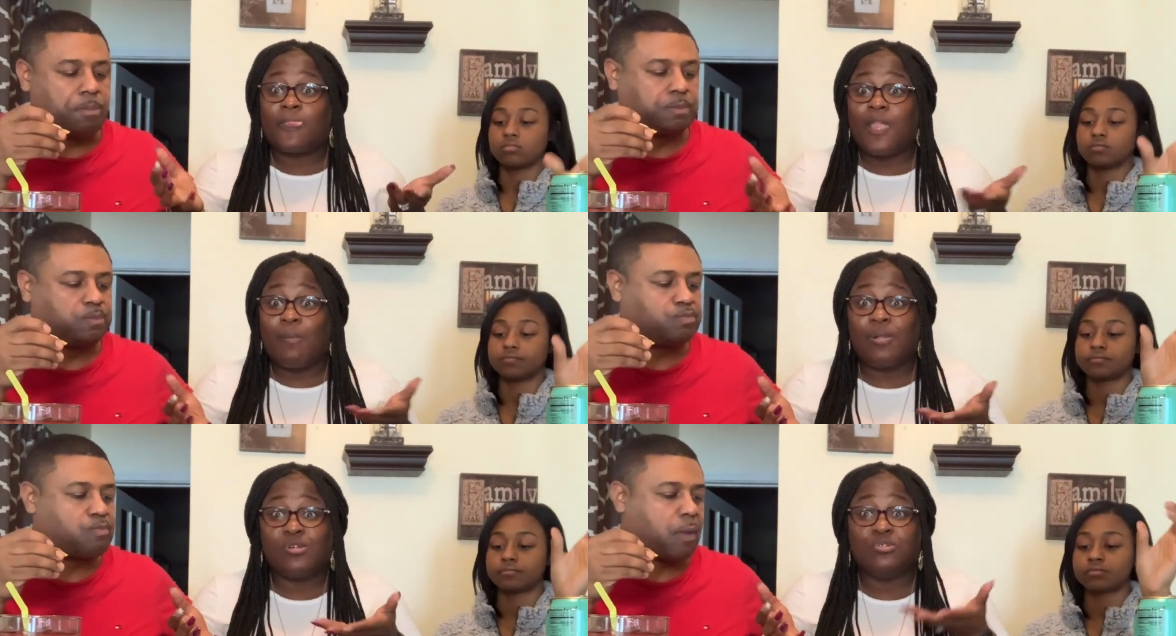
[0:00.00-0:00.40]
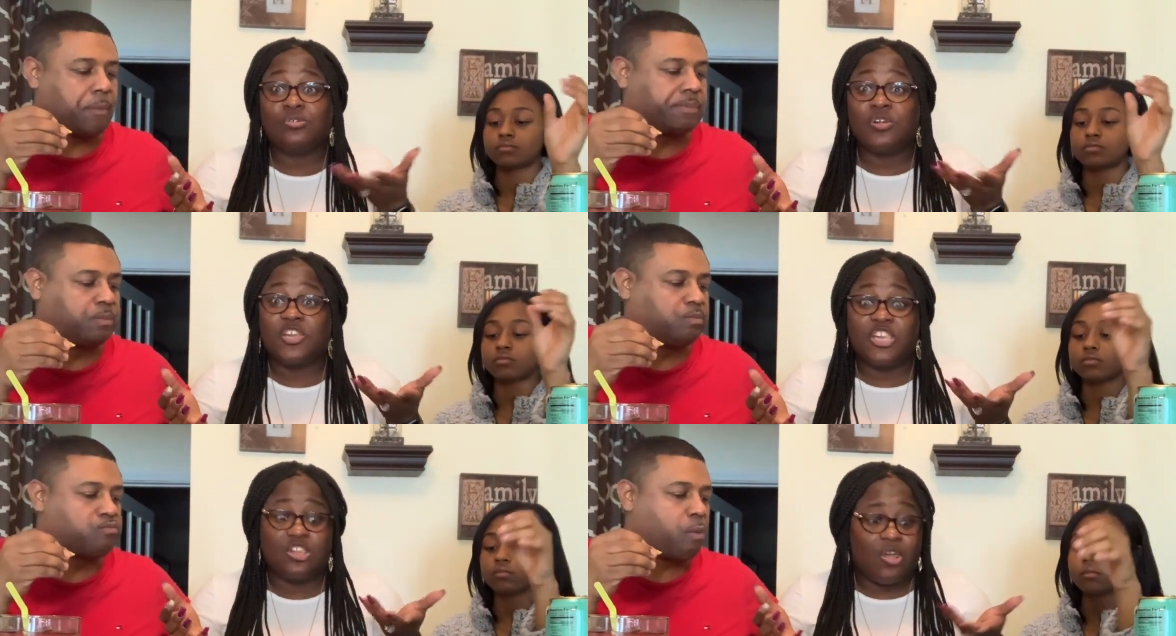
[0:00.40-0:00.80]
Speaker 1: But we're
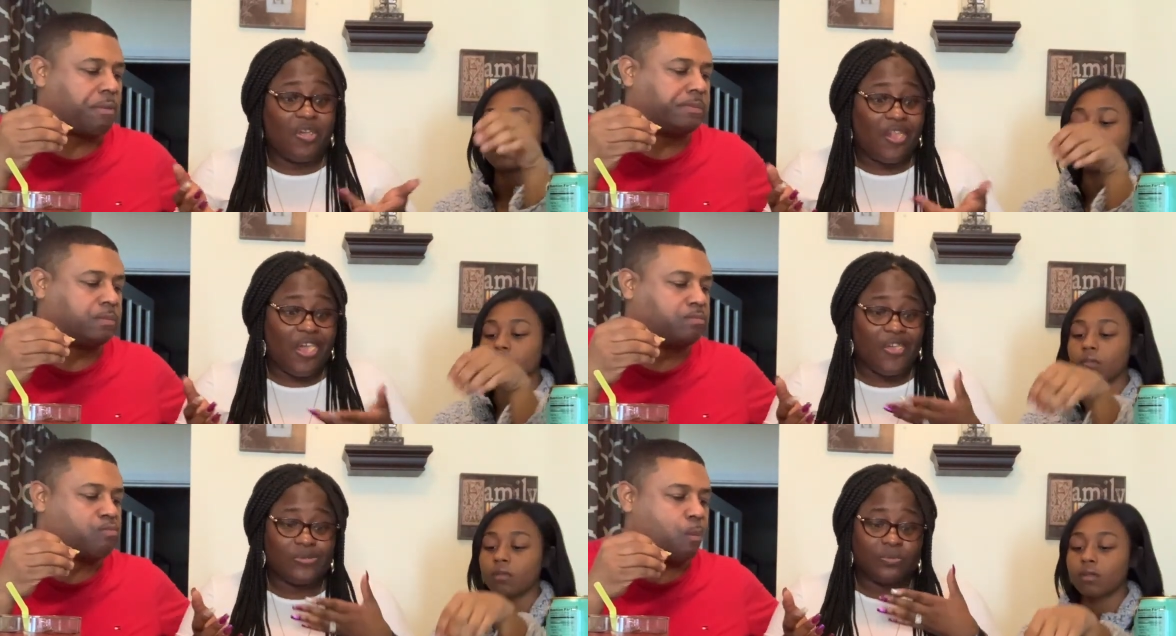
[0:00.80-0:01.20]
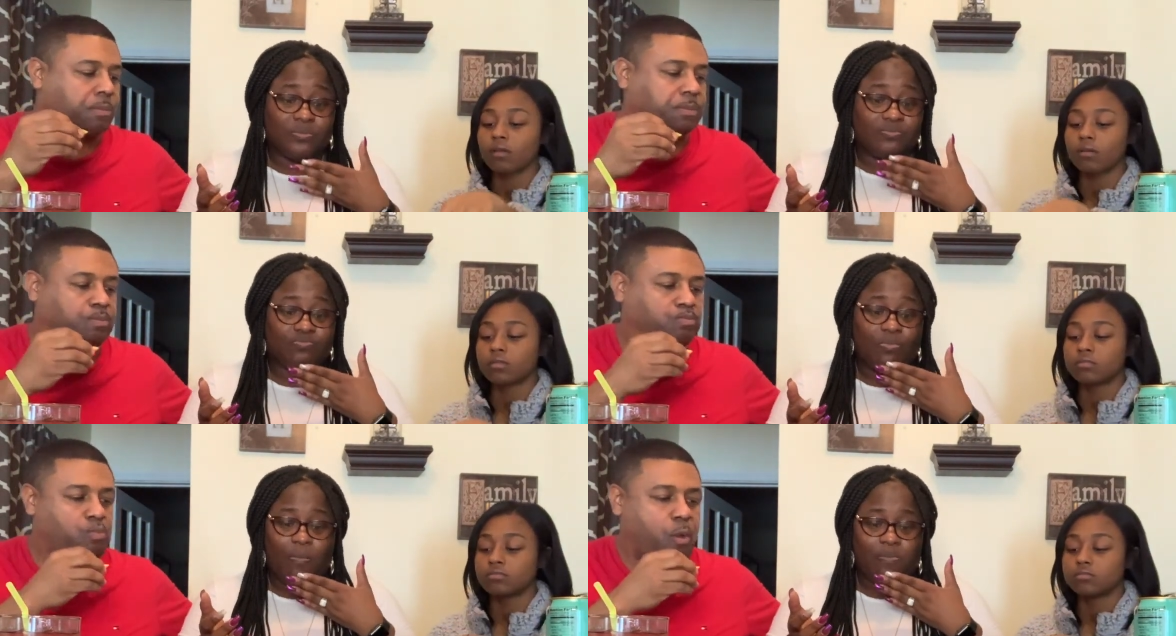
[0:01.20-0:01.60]
going to eat all that.
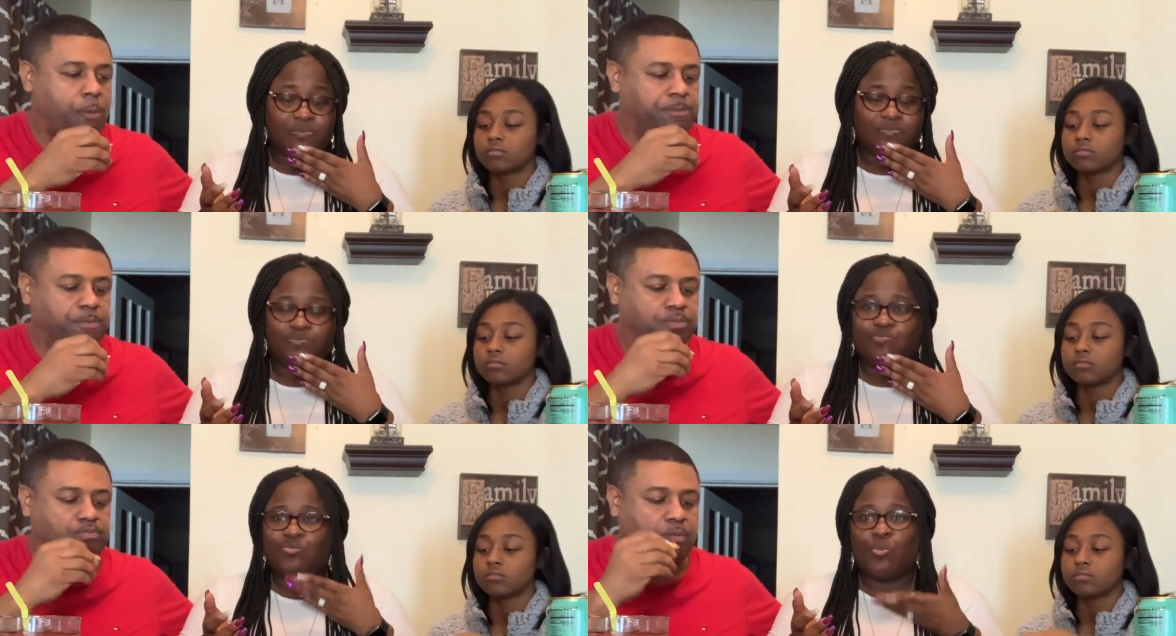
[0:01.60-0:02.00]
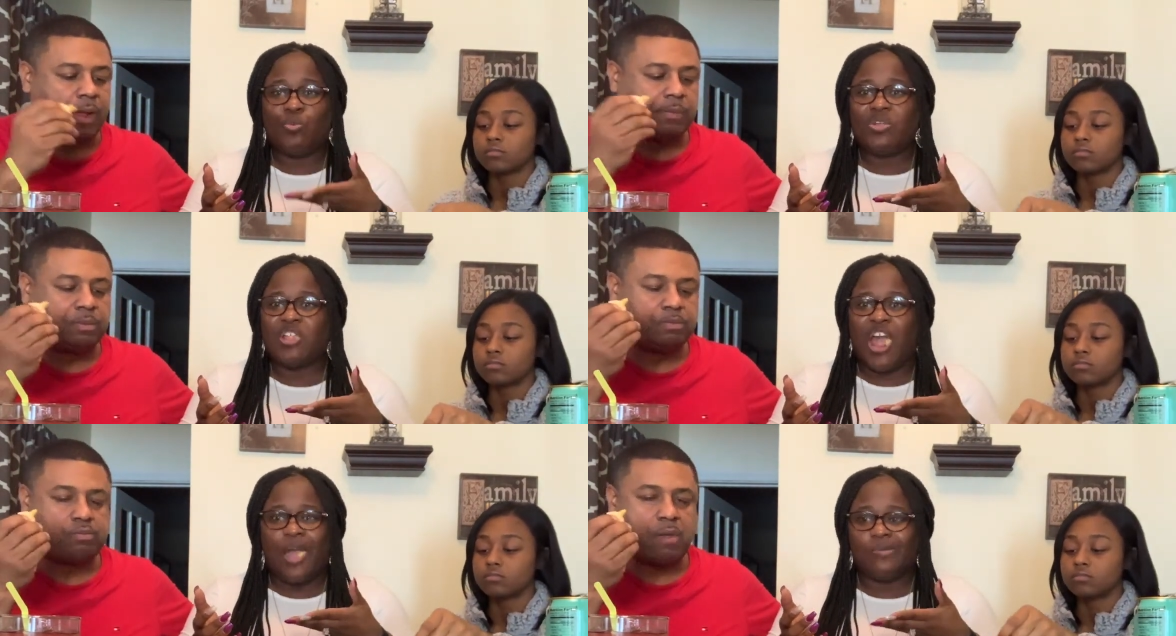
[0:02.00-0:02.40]

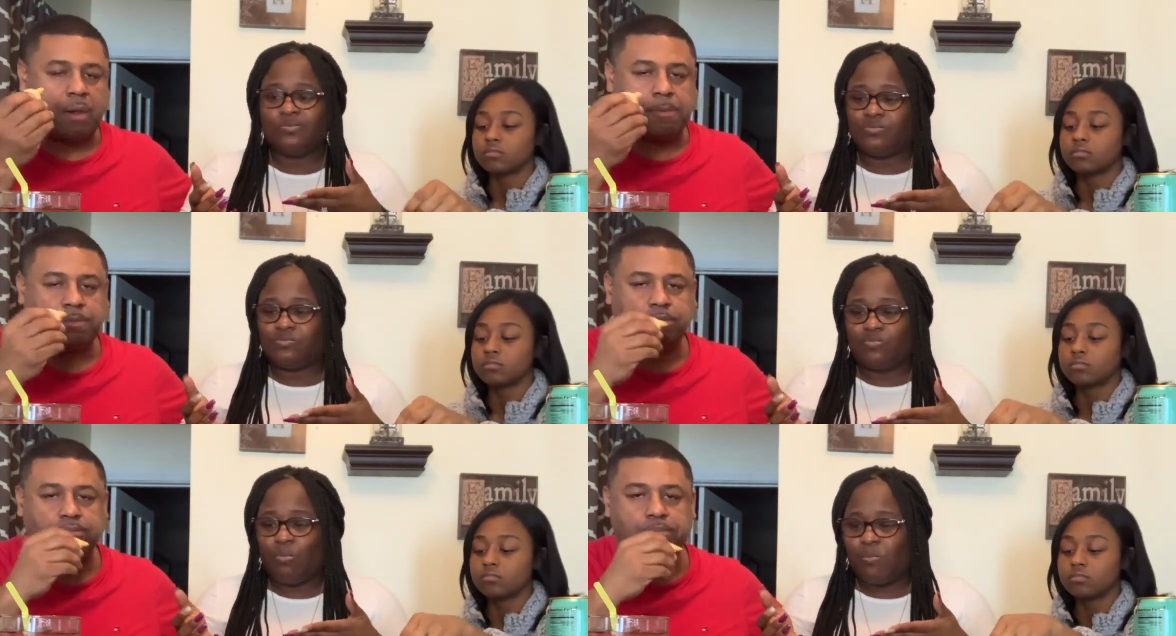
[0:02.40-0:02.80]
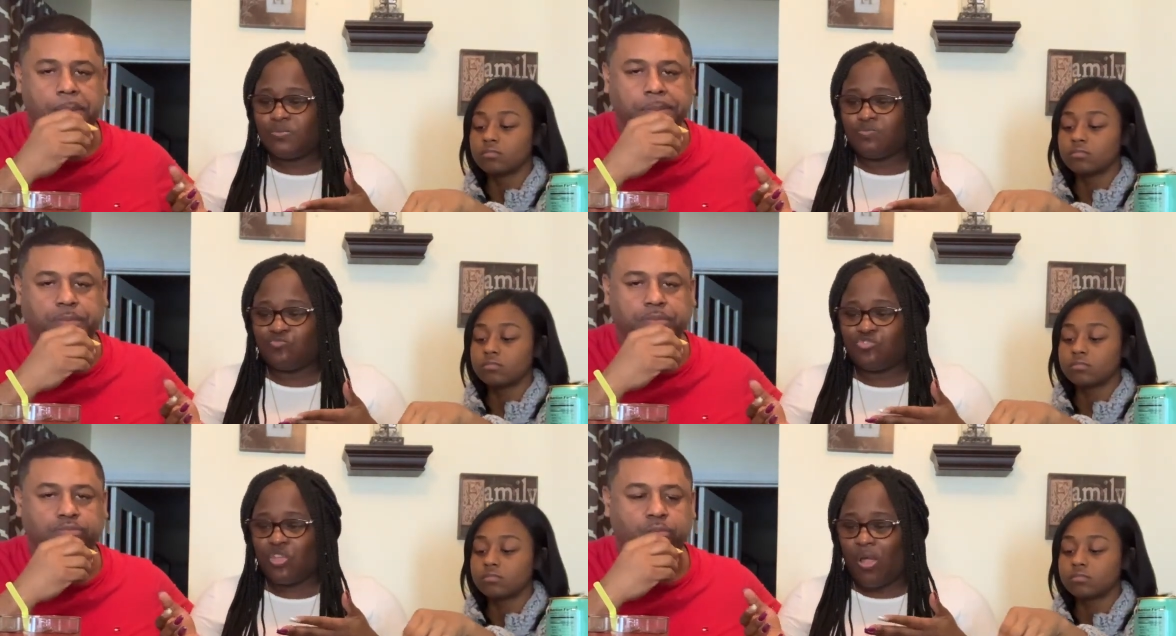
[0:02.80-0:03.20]
We're not.
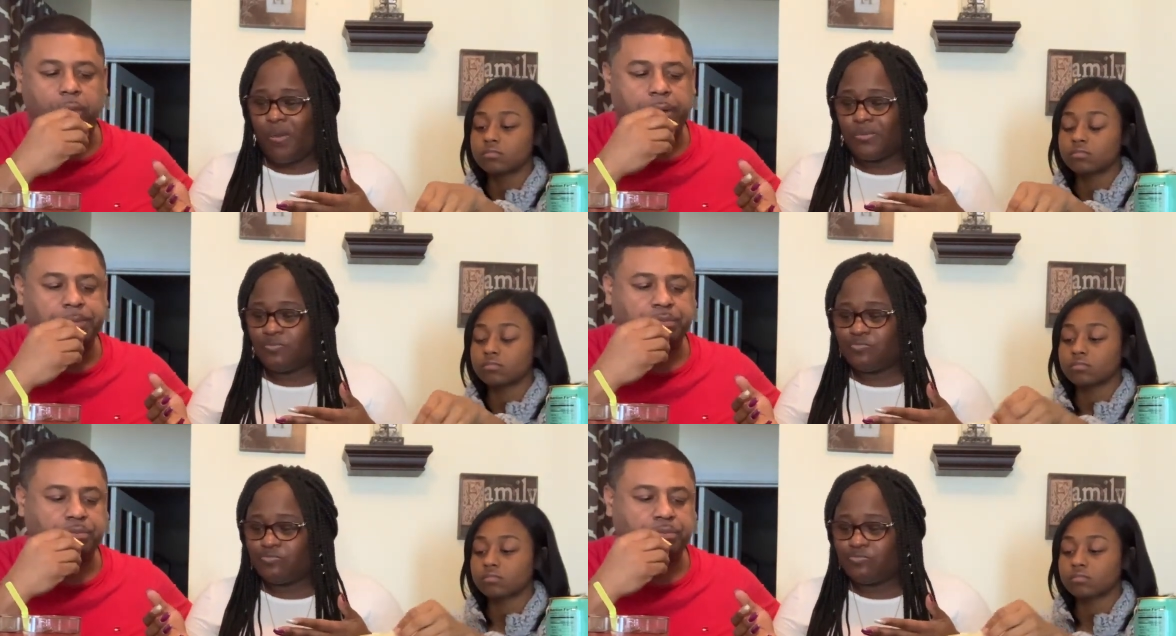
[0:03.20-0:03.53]
So,